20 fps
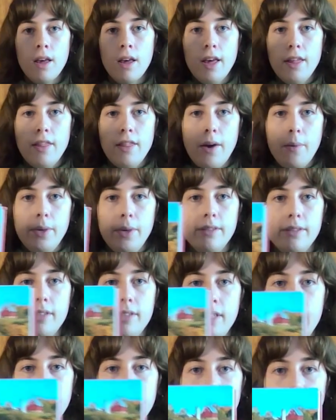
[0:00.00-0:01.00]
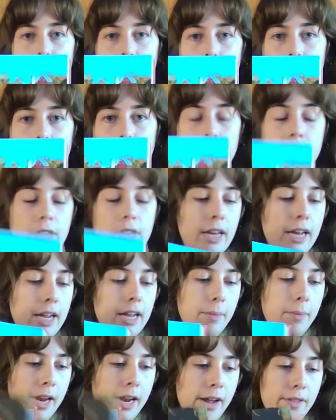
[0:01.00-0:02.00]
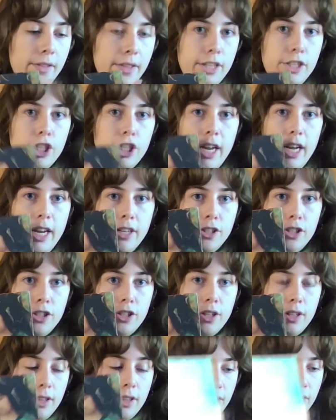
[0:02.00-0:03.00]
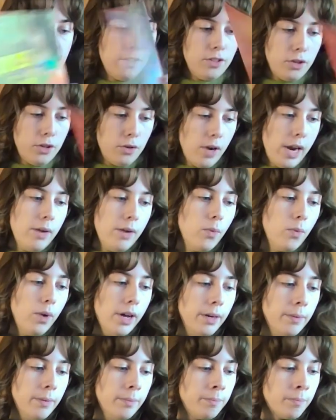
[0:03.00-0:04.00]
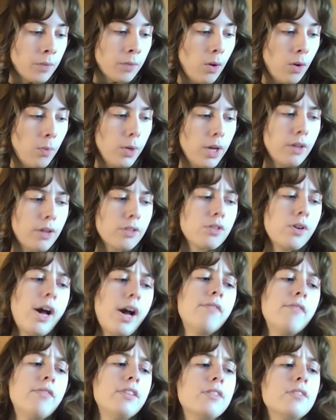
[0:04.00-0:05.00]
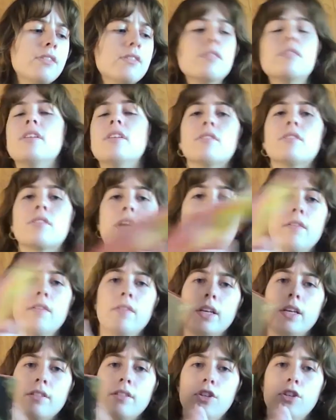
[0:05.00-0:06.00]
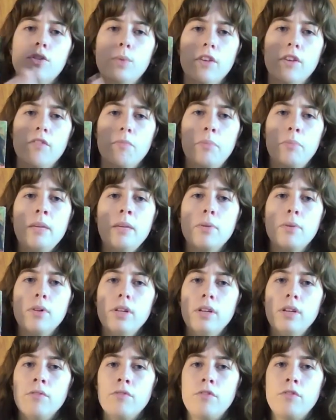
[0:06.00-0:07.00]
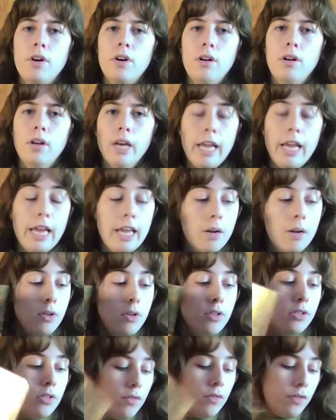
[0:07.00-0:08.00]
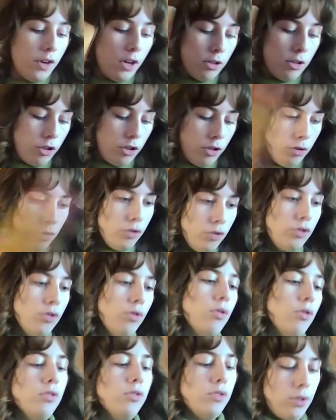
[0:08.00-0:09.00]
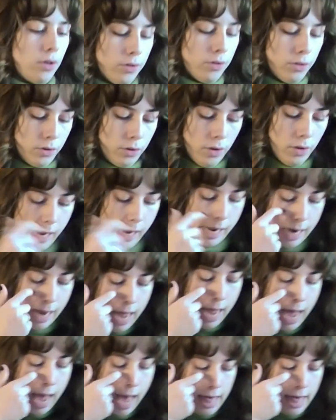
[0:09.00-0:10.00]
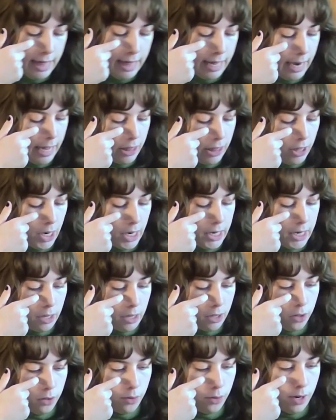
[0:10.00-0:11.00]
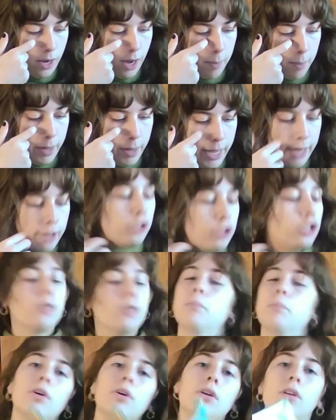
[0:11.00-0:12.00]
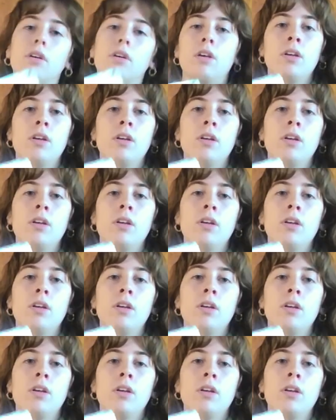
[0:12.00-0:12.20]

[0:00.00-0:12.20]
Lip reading: that we see in the fall time and how they change. This is a great one. We also have these are kind of like a series. We have people in fall and animals in fall too, so those are also great. And then I thought I'd include a picture book